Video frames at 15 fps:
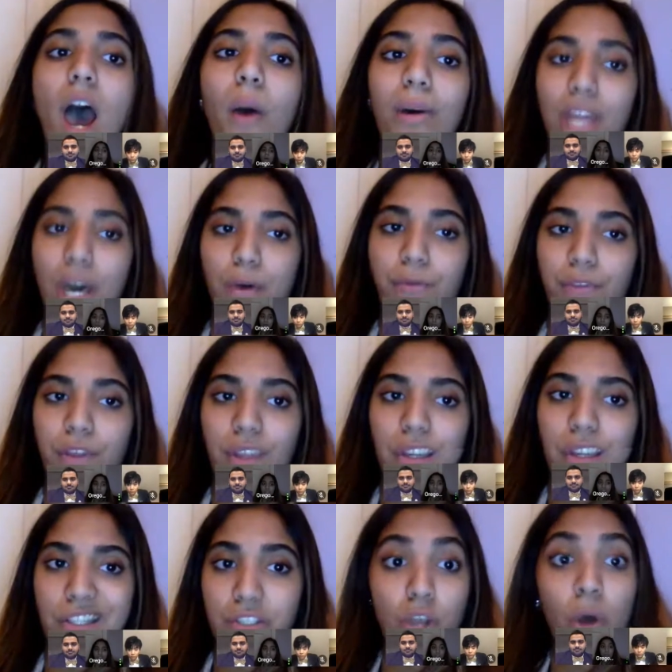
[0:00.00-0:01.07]
without
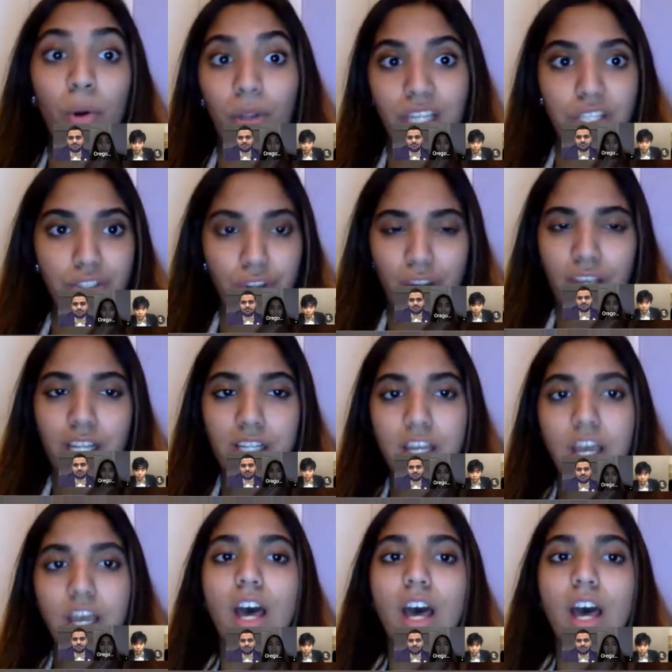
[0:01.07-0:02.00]
feeling totally drained,